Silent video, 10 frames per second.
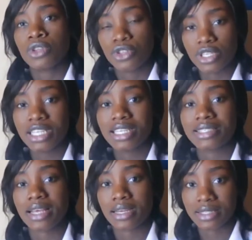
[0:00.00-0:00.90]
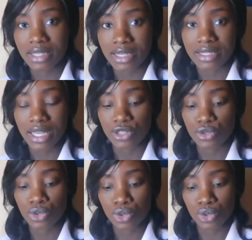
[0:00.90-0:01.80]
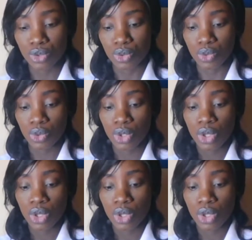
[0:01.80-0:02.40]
You need a second sentence to,